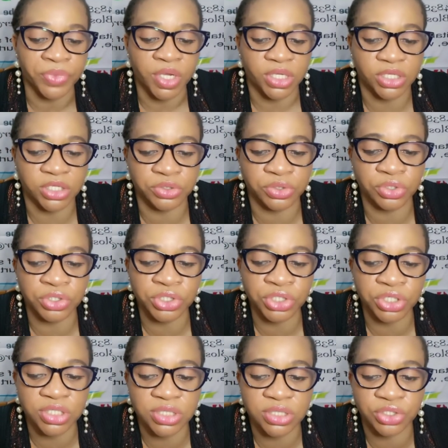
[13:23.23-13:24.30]
They do not
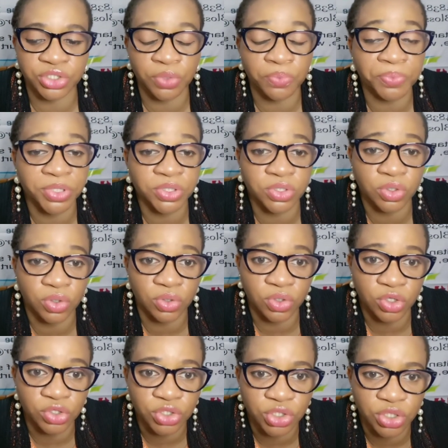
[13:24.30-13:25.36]
just jump into
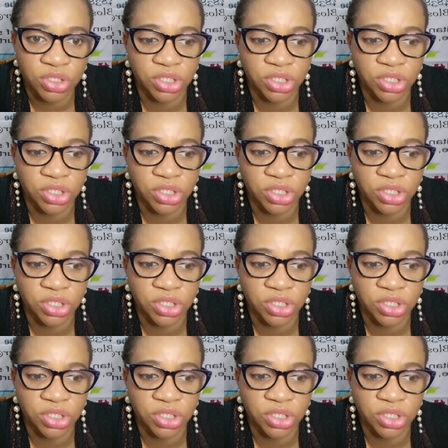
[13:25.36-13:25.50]
conclusions.